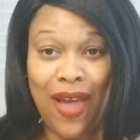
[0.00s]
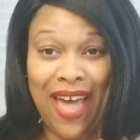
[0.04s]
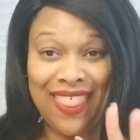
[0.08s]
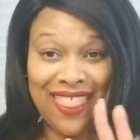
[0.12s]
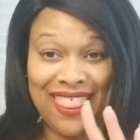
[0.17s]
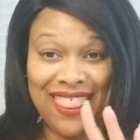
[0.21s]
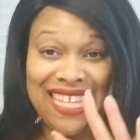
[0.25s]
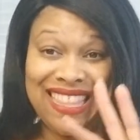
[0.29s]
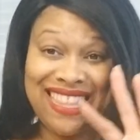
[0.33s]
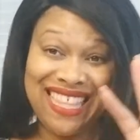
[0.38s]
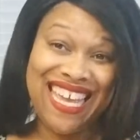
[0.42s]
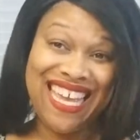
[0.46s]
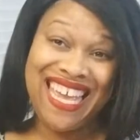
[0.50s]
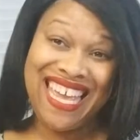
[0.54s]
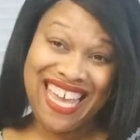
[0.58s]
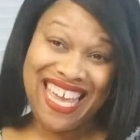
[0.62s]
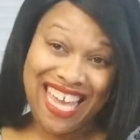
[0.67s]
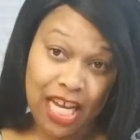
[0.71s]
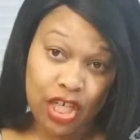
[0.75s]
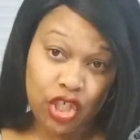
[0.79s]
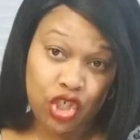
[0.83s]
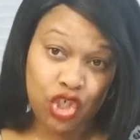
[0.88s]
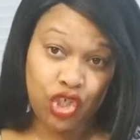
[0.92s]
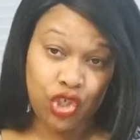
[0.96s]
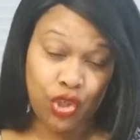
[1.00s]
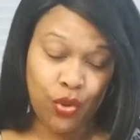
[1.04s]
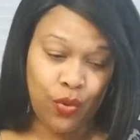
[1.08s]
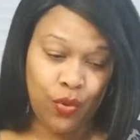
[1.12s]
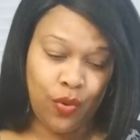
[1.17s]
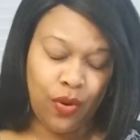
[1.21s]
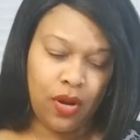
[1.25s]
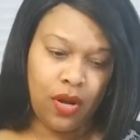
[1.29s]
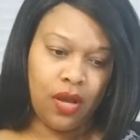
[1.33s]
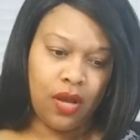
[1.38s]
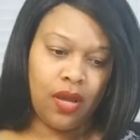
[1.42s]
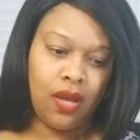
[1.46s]
I think the
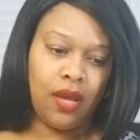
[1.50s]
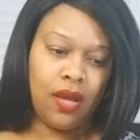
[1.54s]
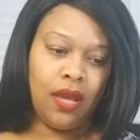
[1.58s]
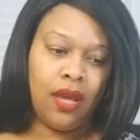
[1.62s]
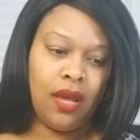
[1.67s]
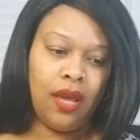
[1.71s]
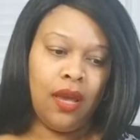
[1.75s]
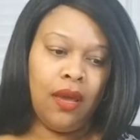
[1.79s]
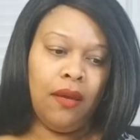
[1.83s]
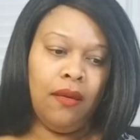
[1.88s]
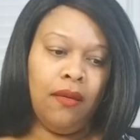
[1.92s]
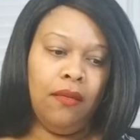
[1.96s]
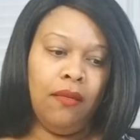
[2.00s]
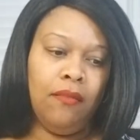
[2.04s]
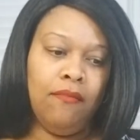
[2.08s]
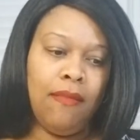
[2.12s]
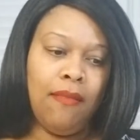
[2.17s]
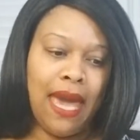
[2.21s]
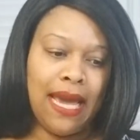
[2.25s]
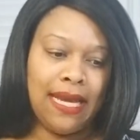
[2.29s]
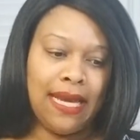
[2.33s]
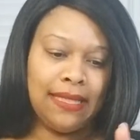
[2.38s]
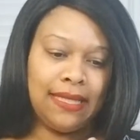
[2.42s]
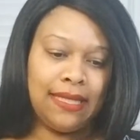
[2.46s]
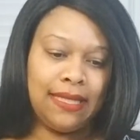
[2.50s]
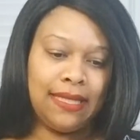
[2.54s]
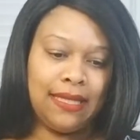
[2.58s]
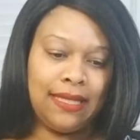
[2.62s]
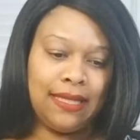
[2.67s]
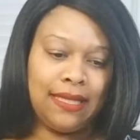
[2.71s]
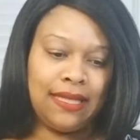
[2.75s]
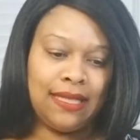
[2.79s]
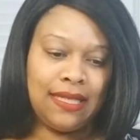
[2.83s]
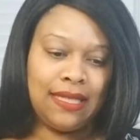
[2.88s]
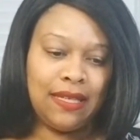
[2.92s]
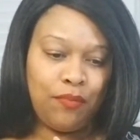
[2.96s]
issue may
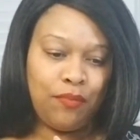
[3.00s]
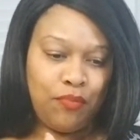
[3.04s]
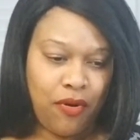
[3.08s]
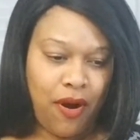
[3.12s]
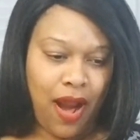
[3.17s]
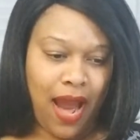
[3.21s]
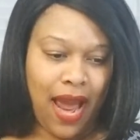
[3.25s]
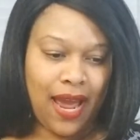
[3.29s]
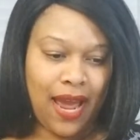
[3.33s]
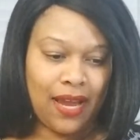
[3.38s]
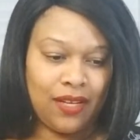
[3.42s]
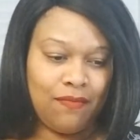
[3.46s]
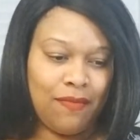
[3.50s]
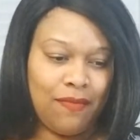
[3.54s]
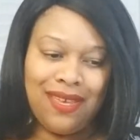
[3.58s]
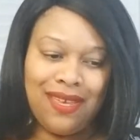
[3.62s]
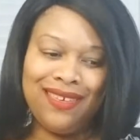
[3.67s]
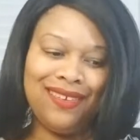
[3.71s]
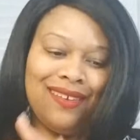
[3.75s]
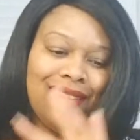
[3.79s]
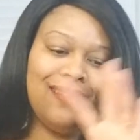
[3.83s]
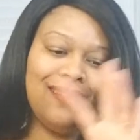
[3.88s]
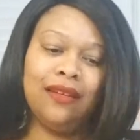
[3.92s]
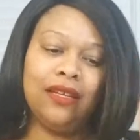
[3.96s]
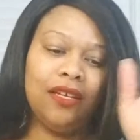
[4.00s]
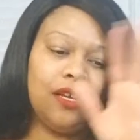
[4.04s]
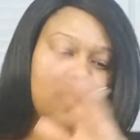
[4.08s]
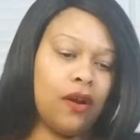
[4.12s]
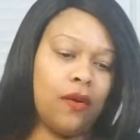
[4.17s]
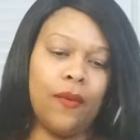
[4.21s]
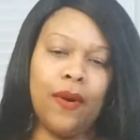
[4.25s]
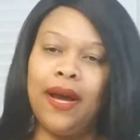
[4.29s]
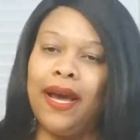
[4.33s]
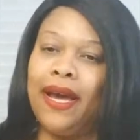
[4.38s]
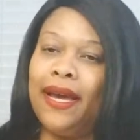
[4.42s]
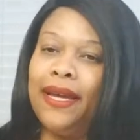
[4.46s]
surprise you. You know
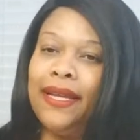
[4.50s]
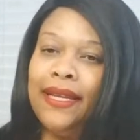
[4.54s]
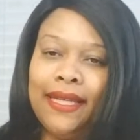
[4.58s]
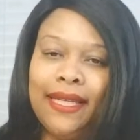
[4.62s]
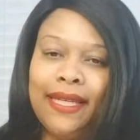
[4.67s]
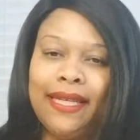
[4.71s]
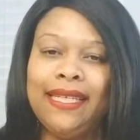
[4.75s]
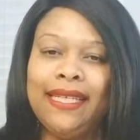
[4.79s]
what?